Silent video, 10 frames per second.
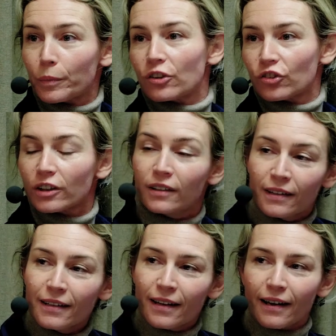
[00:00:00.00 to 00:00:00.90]
picture.
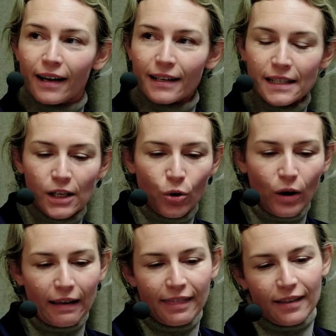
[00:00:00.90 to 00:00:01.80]
And so
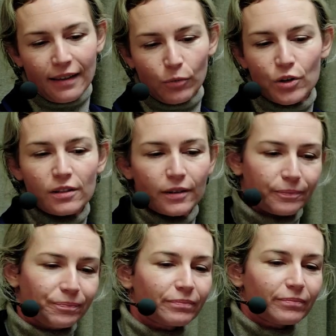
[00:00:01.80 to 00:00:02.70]
I think that was the,